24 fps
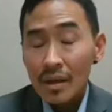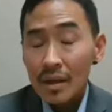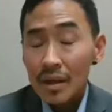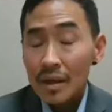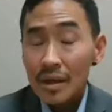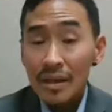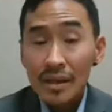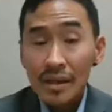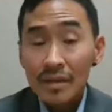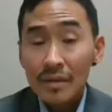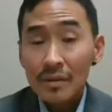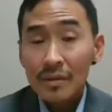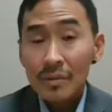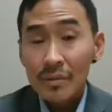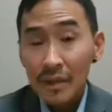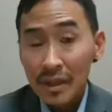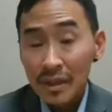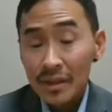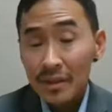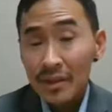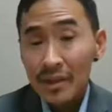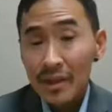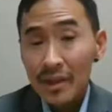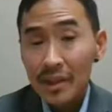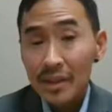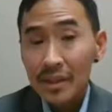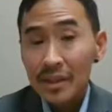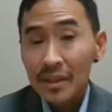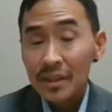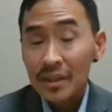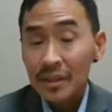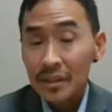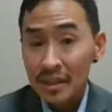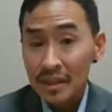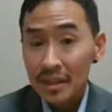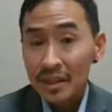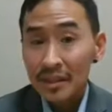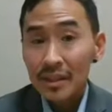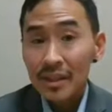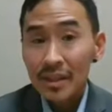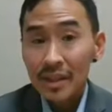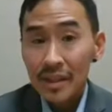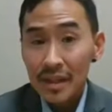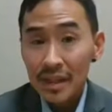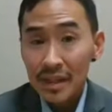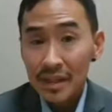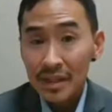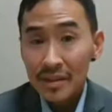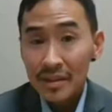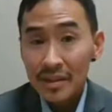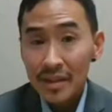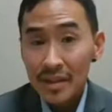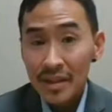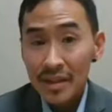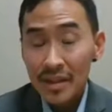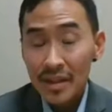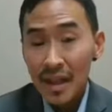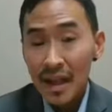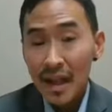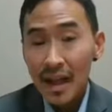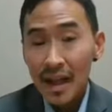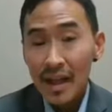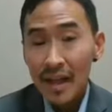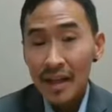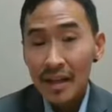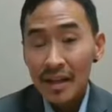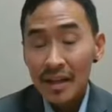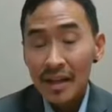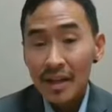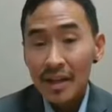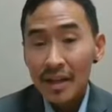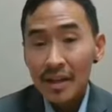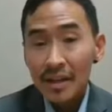It is very clear to us that